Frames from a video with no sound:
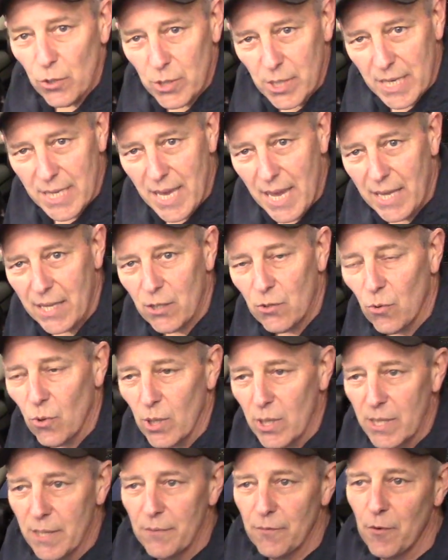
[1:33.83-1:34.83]
do is we're going to enter
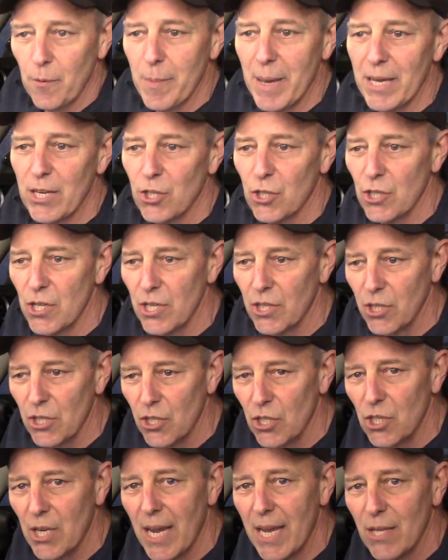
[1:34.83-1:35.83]
all the information into
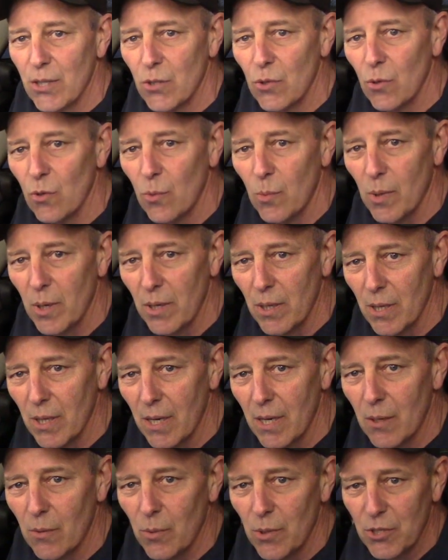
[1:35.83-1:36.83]
the scan tool.
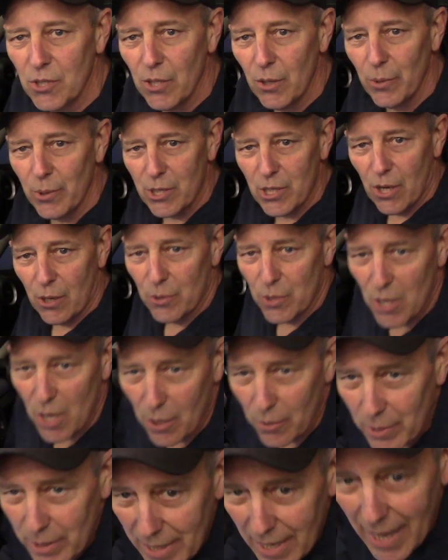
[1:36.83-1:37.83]
We'll see what's going
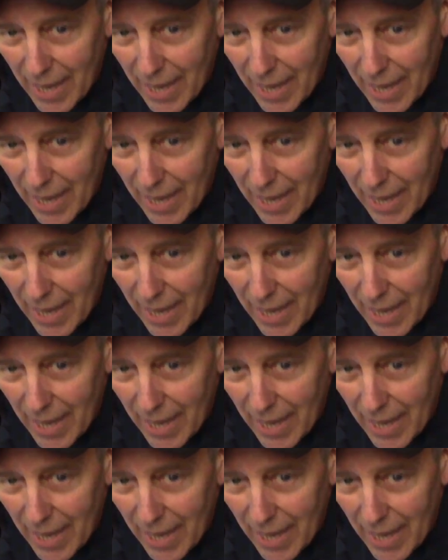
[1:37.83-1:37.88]
on with